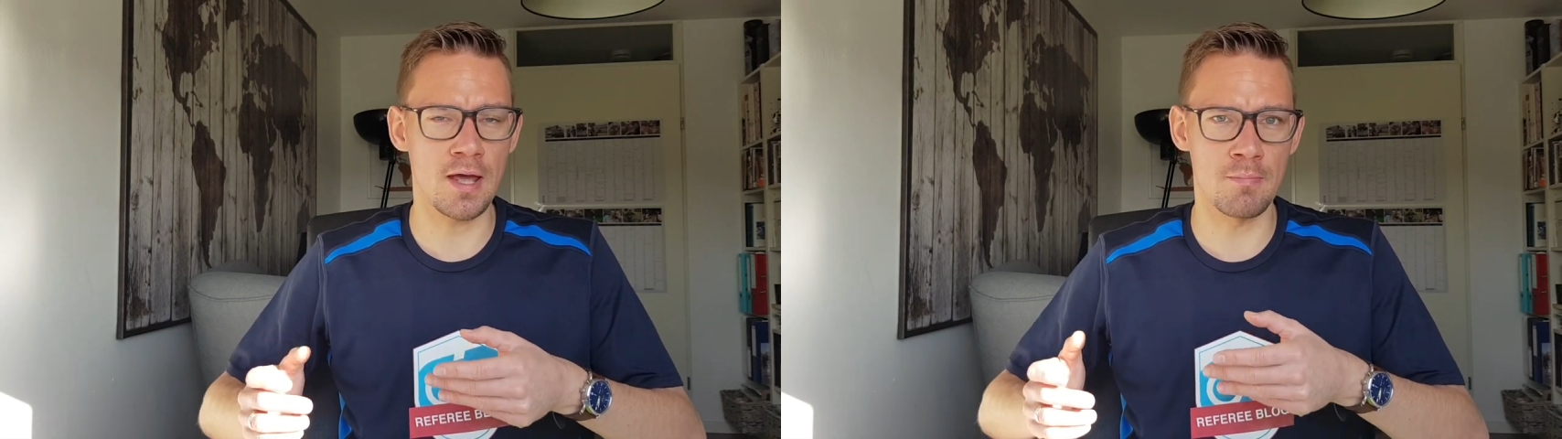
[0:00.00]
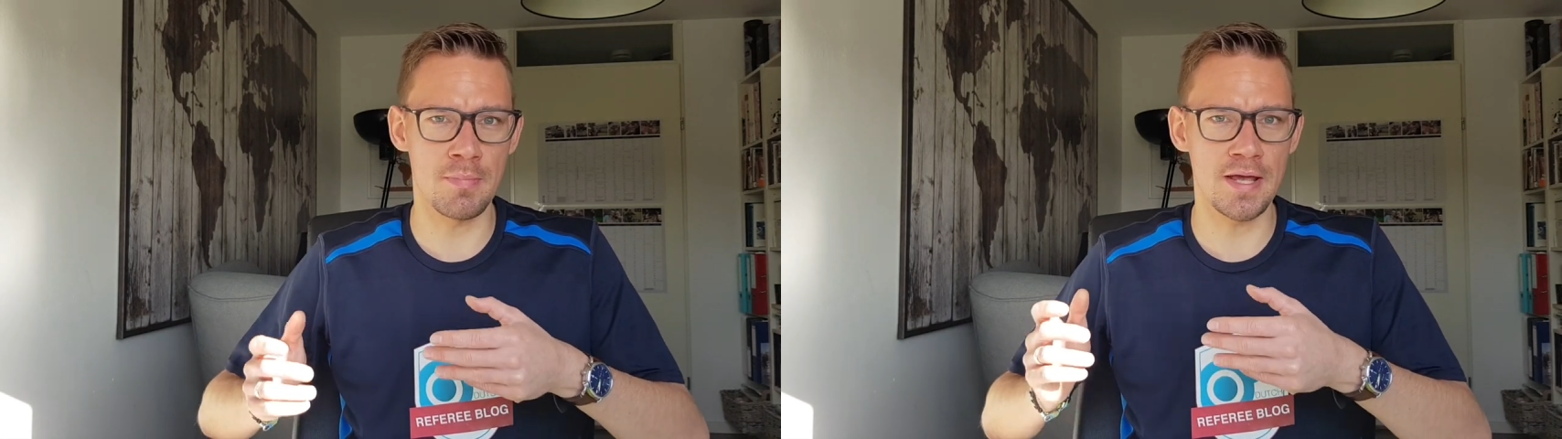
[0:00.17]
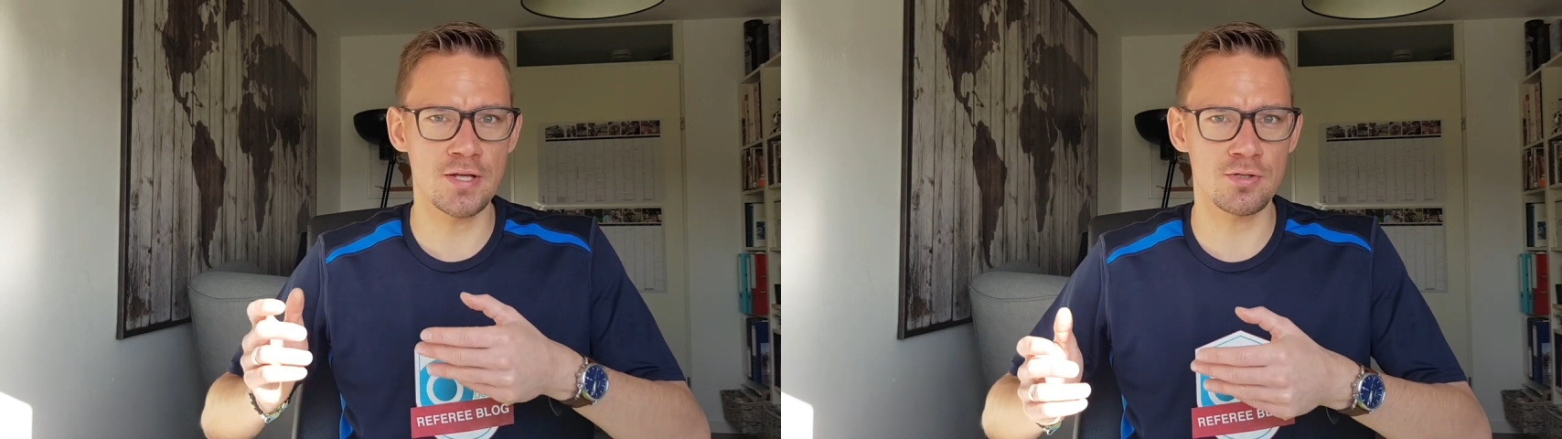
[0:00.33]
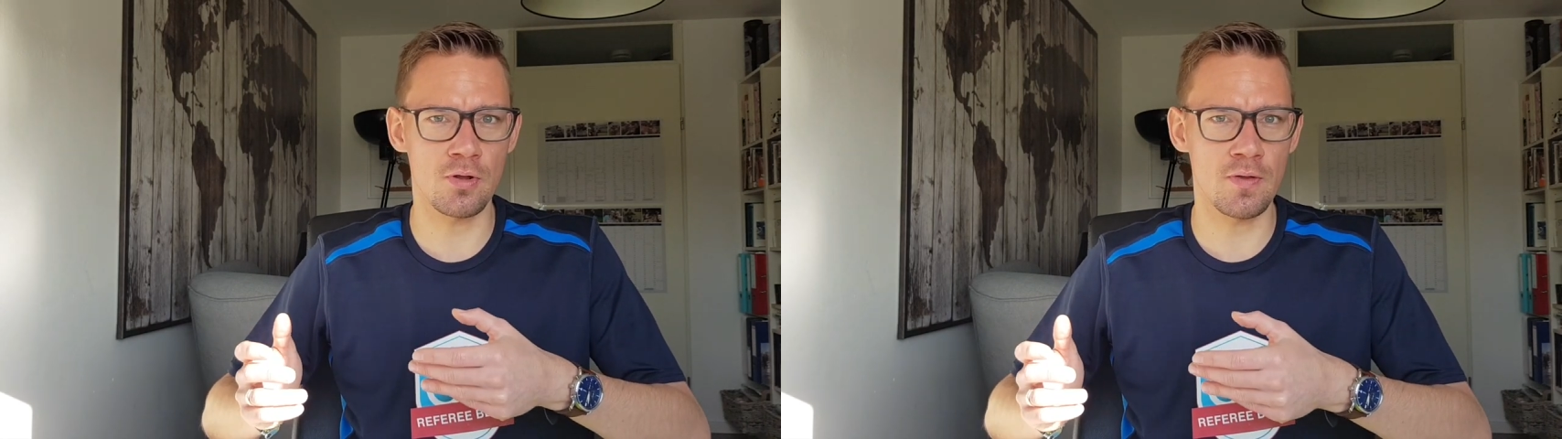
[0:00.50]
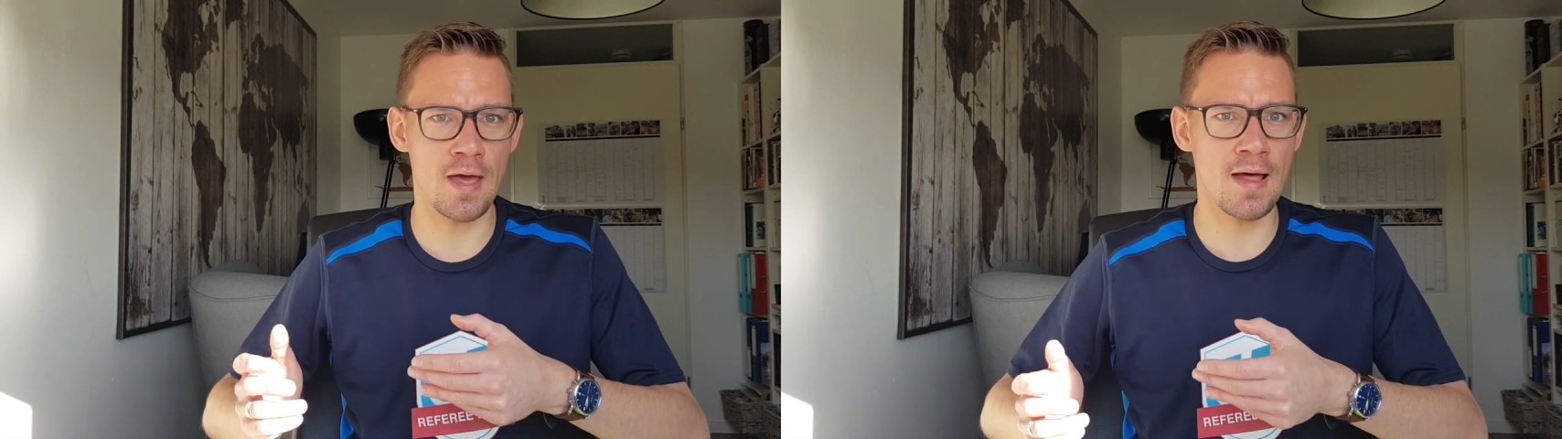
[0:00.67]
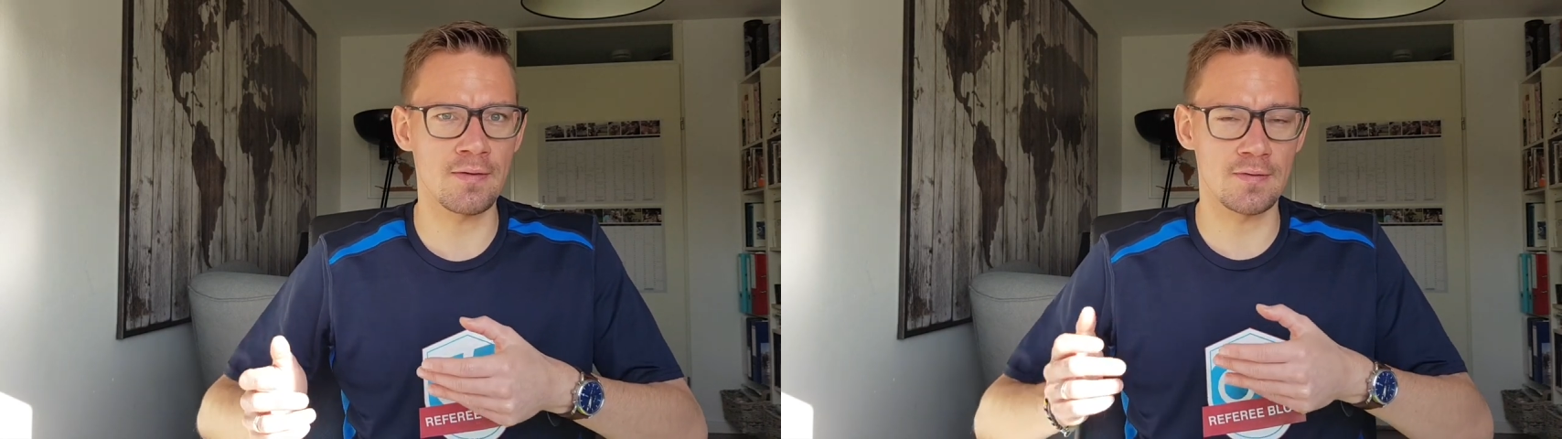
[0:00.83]
and based on
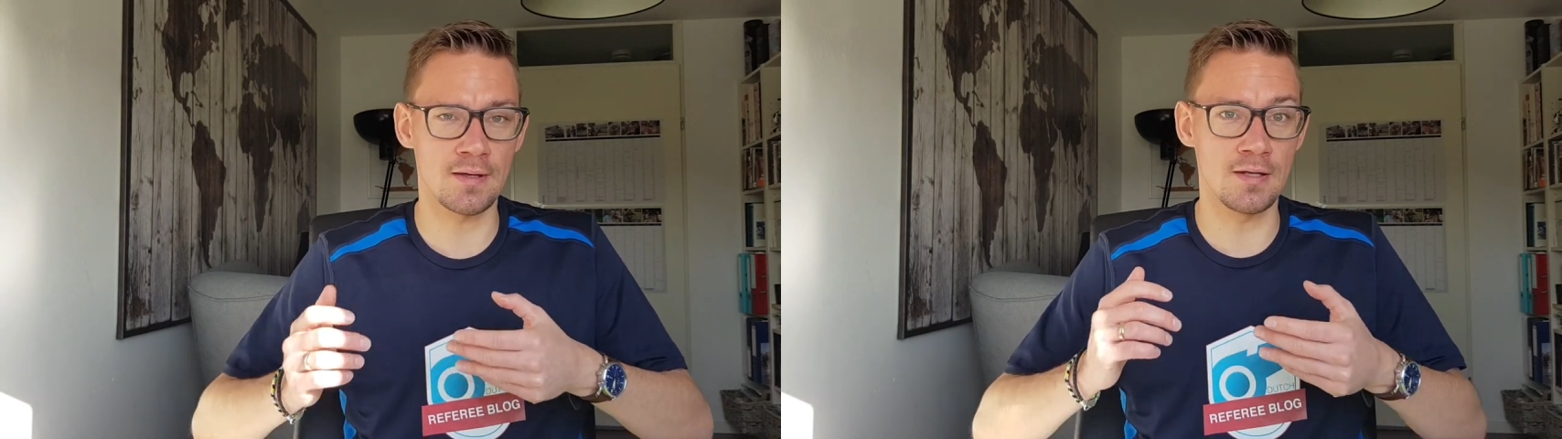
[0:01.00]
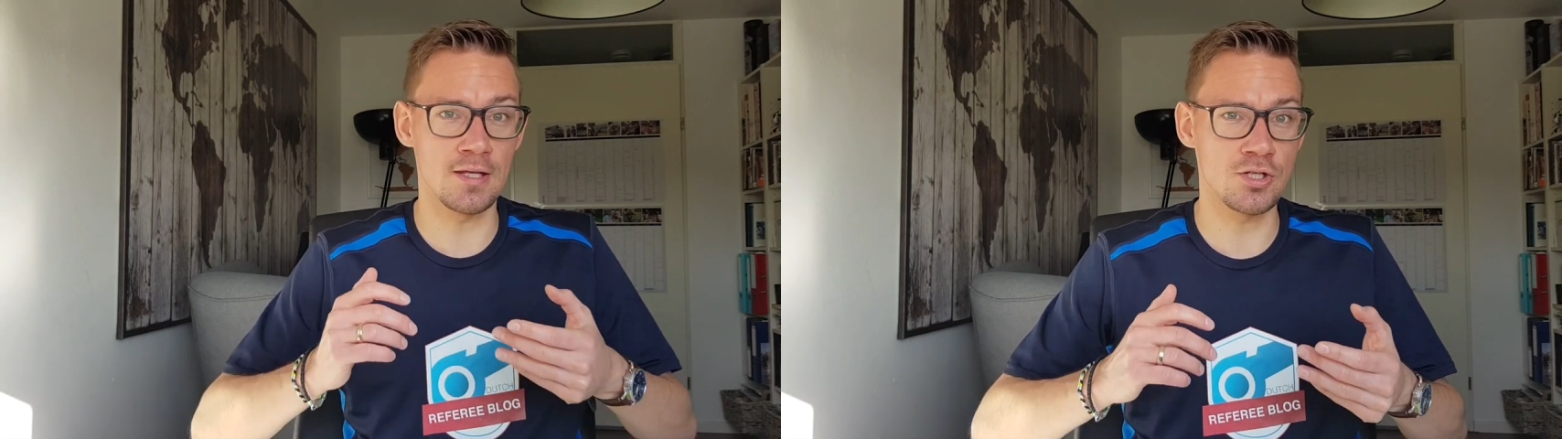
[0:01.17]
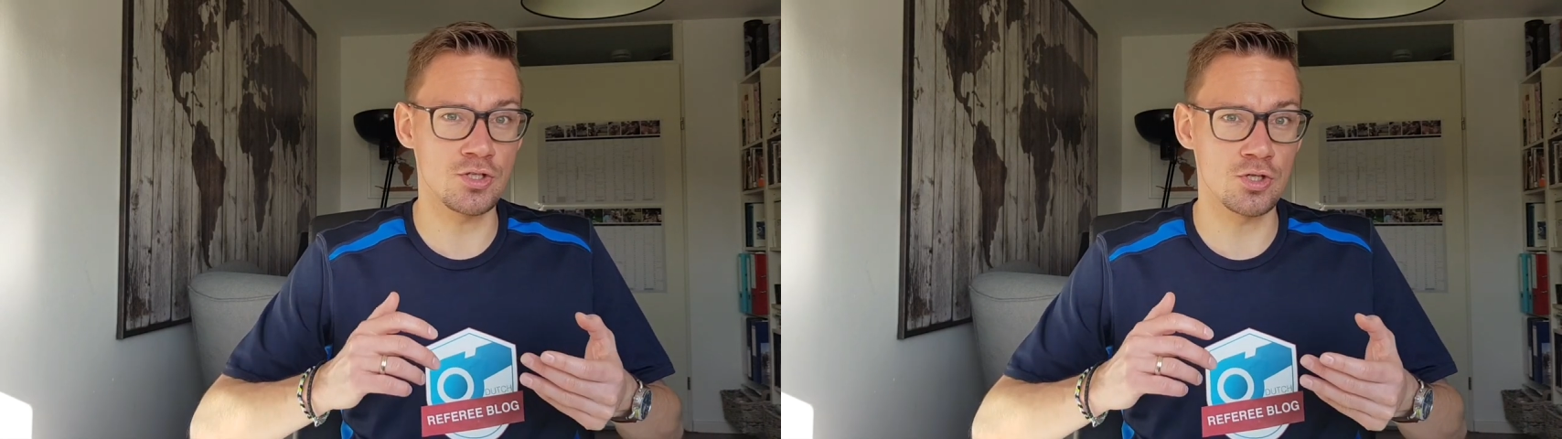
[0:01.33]
that, they need